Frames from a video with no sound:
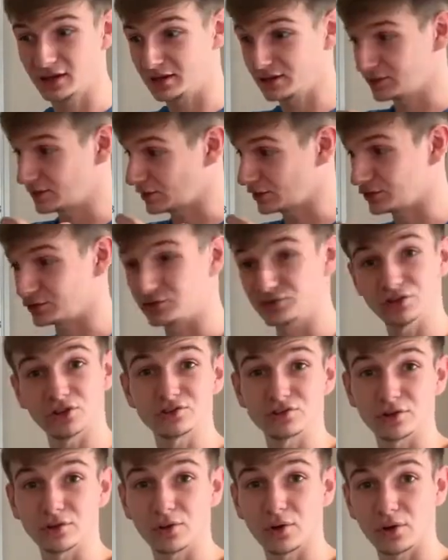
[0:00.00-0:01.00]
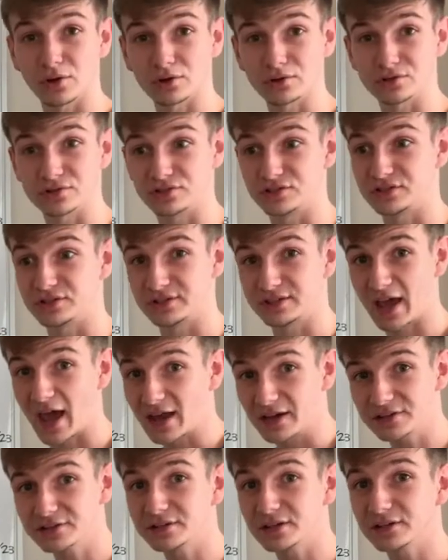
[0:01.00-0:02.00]
they're such a large
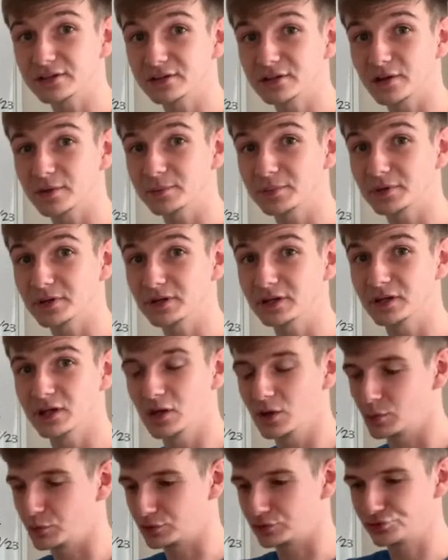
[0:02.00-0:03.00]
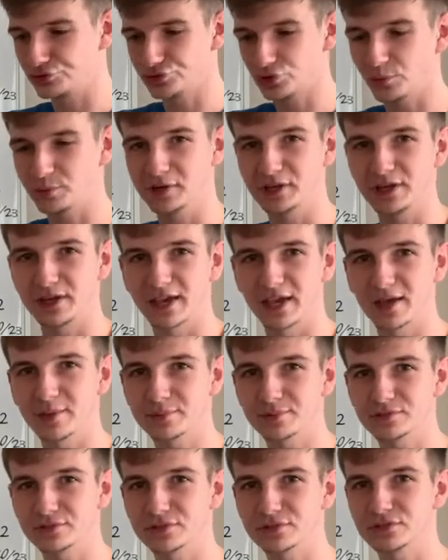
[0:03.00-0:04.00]
data center company with so many
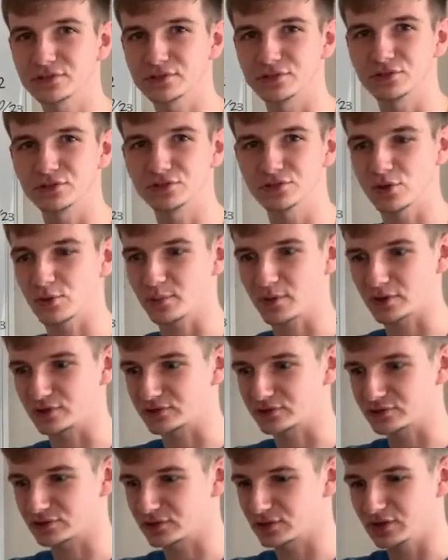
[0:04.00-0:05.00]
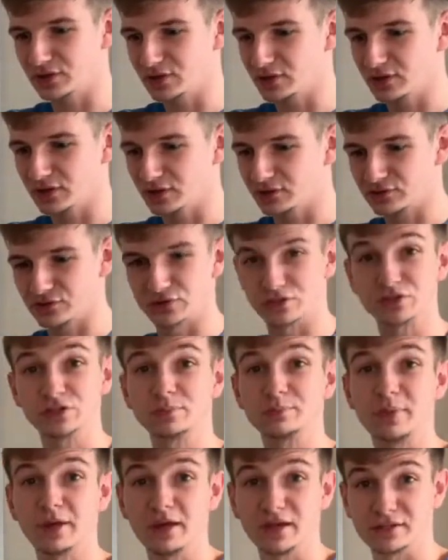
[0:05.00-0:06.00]
campuses and so much just
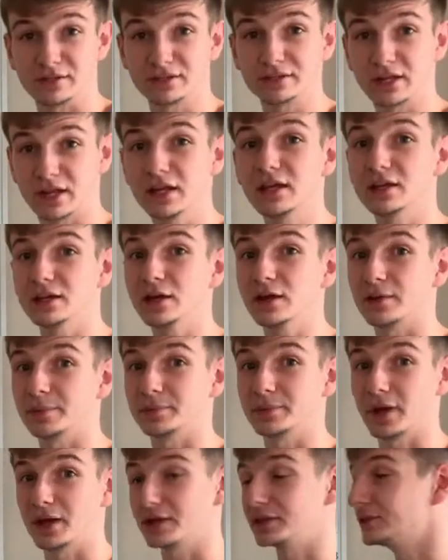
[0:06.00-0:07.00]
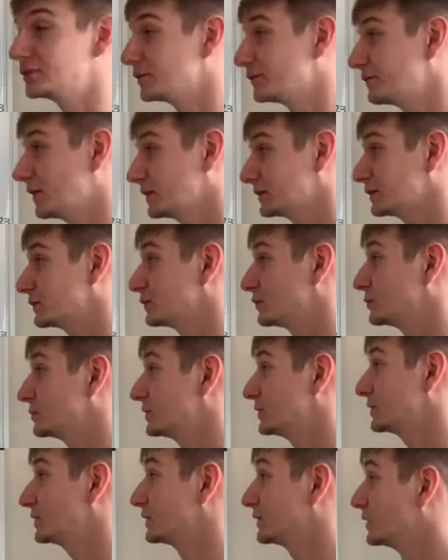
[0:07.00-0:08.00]
space taken up. And the fact that they're
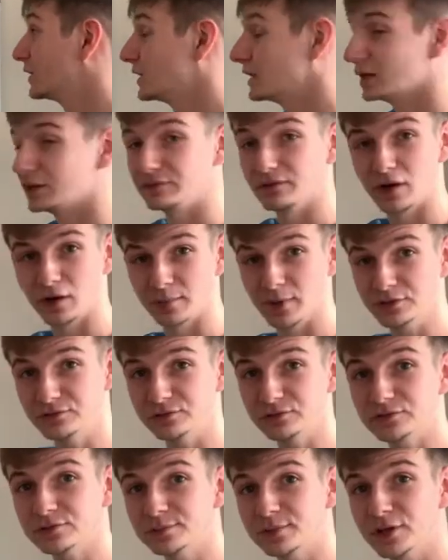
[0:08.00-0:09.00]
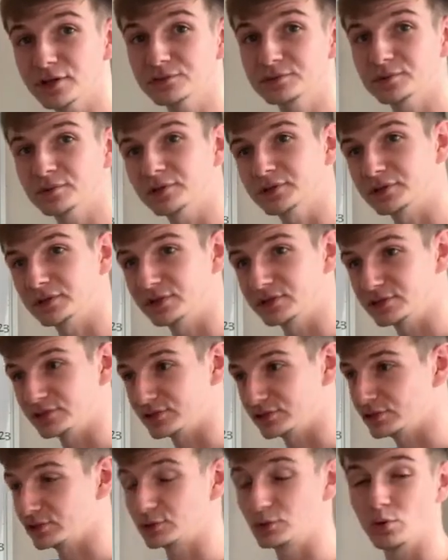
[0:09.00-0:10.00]
being environmentally responsible, I think, is
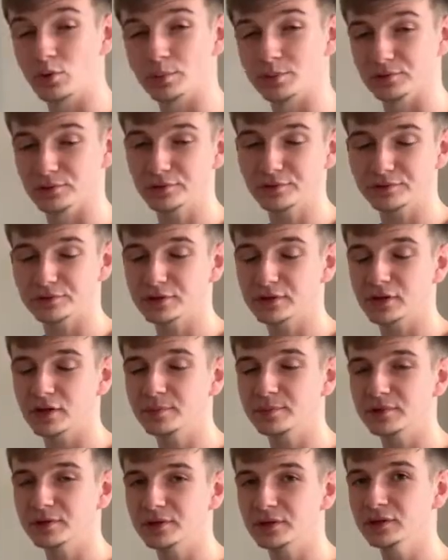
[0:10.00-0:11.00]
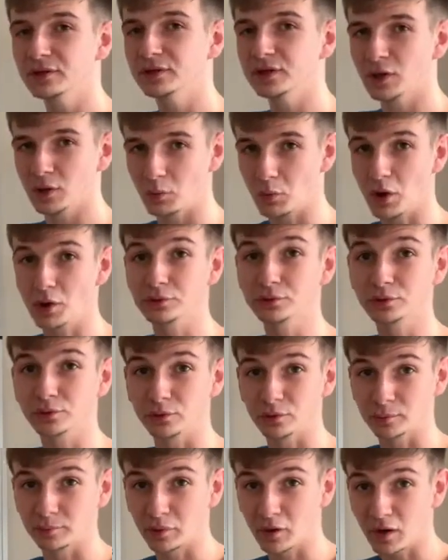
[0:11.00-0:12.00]
a good corporate look for the company while they're
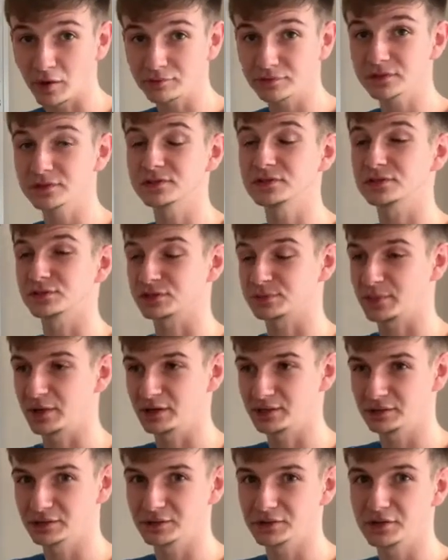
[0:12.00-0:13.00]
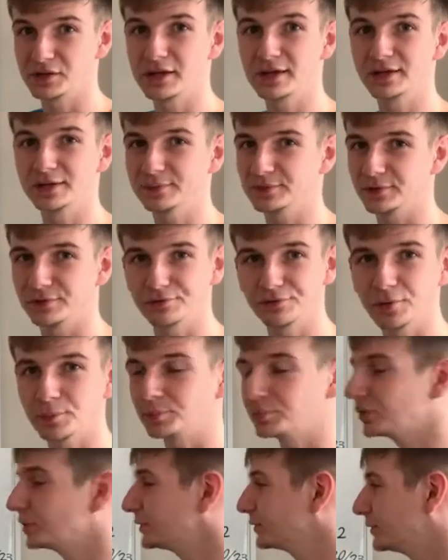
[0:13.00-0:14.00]
growing profits, expanding their name, their
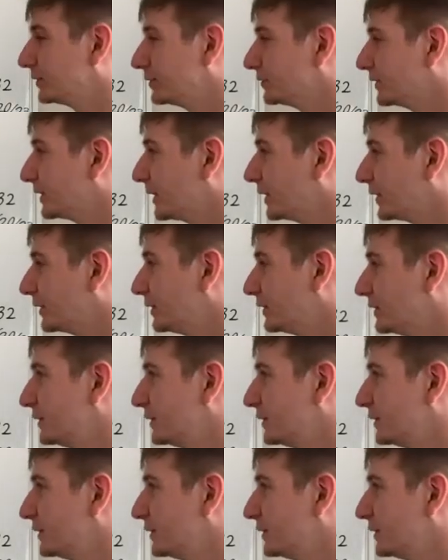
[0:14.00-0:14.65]
footprint, all of that.